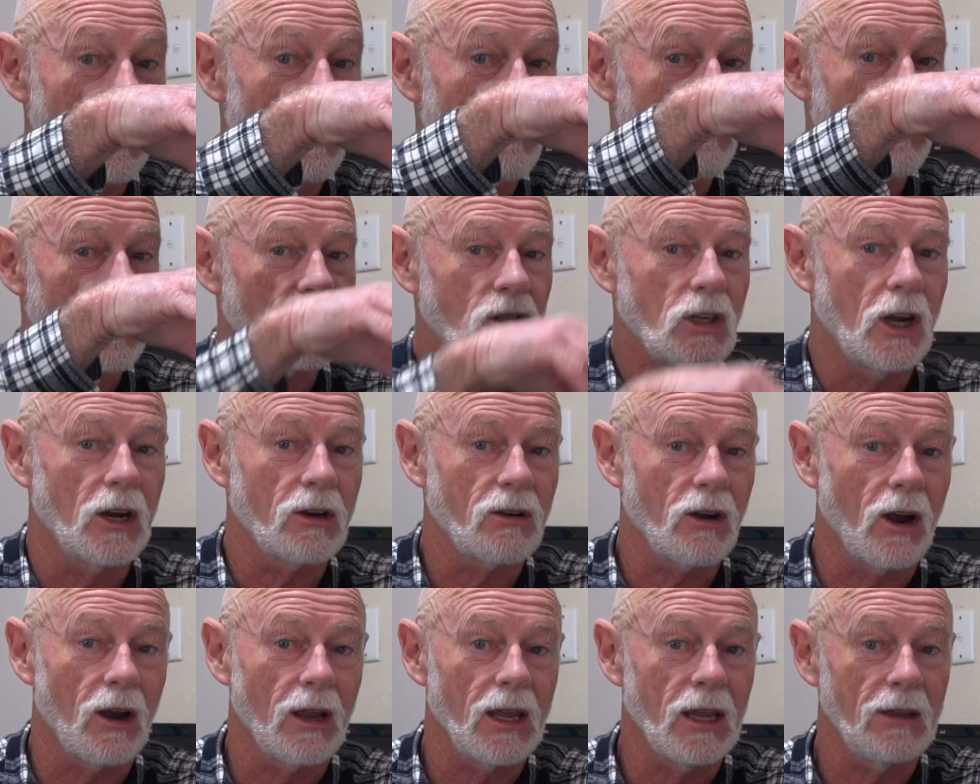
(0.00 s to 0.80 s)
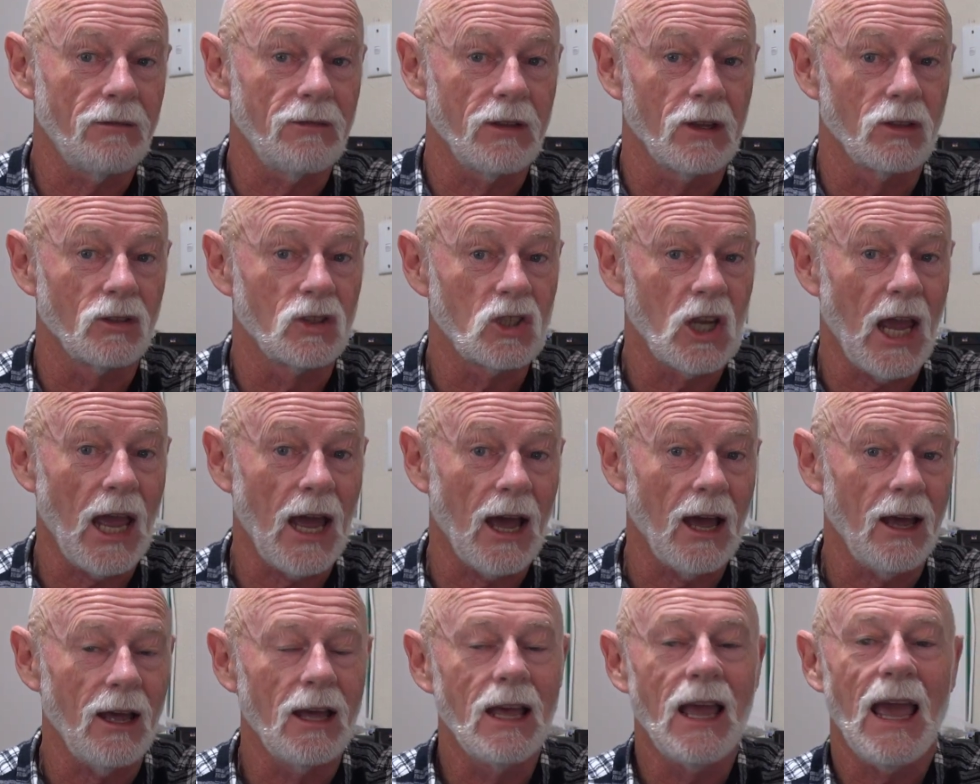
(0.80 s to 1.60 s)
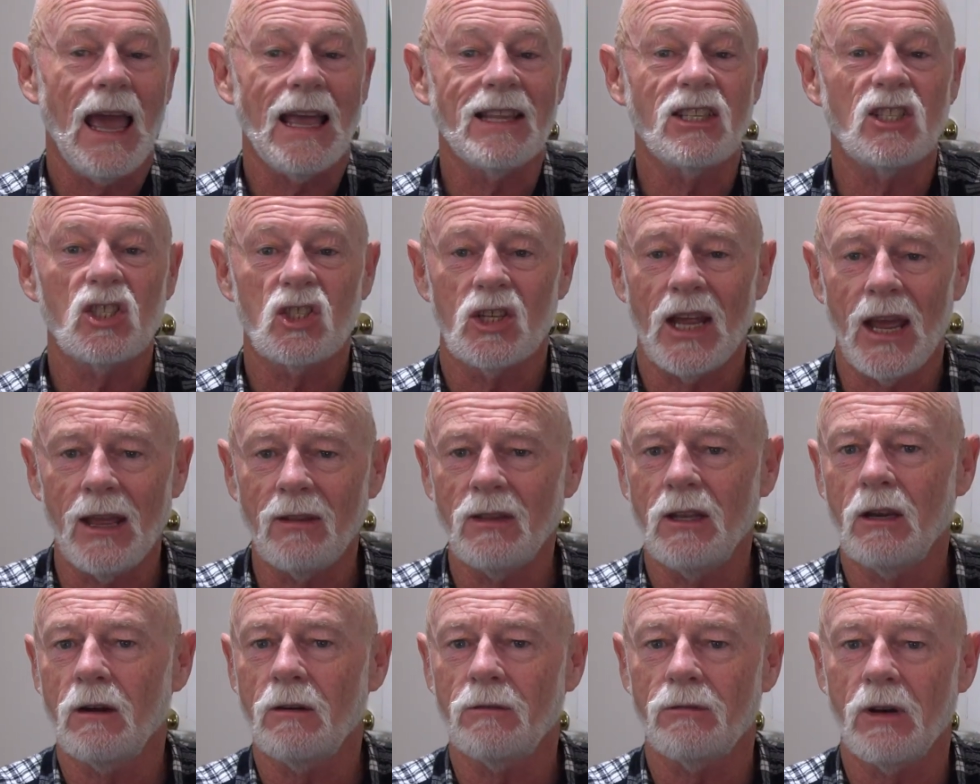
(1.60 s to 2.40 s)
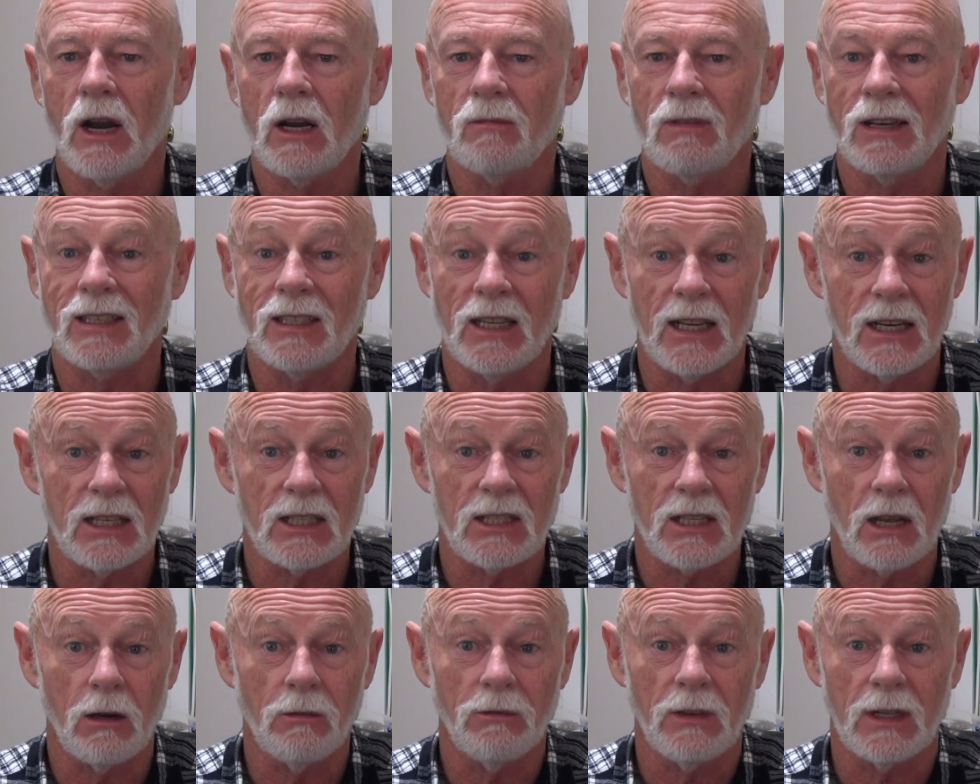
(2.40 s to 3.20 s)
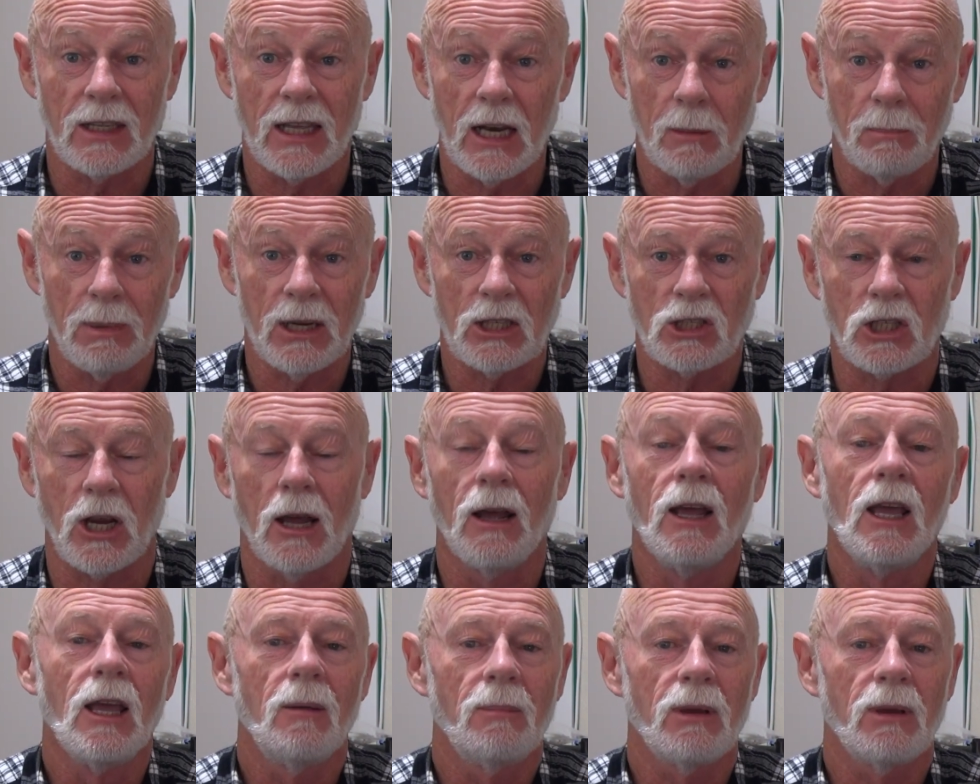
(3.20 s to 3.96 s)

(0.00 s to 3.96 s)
of the Tokoroa airfield tower and stand there in front of it and get a selfie, get a picture.